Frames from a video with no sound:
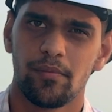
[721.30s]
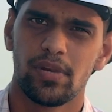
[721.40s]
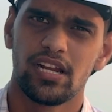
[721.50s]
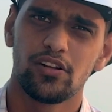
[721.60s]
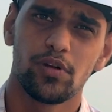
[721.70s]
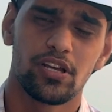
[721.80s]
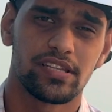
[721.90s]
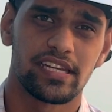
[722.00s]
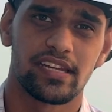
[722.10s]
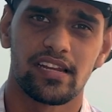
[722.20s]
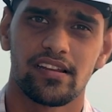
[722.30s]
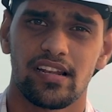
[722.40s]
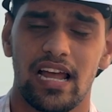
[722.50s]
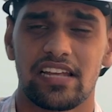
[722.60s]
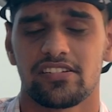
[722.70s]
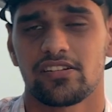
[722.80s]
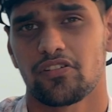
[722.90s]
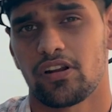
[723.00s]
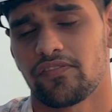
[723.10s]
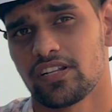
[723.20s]
But I know what you're thinking. Last year's
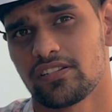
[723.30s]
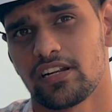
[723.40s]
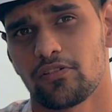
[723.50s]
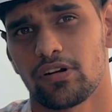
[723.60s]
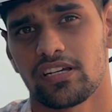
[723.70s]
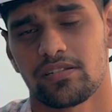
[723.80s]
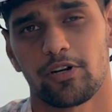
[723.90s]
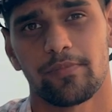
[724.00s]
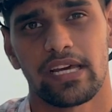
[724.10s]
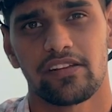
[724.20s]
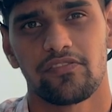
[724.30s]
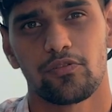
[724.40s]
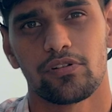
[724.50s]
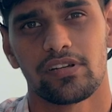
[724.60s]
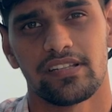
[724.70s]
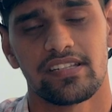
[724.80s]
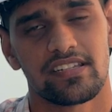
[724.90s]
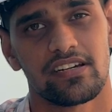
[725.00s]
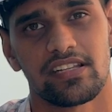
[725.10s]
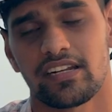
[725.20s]
conference, they told us about bearing fruit. This
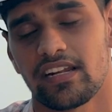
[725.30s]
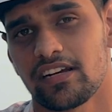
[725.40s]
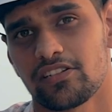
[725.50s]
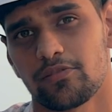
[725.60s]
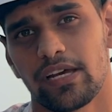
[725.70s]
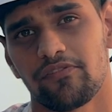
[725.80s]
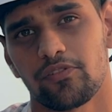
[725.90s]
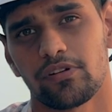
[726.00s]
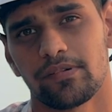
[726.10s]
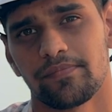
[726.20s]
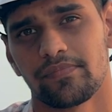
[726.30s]
year, they're telling us to bear fruit.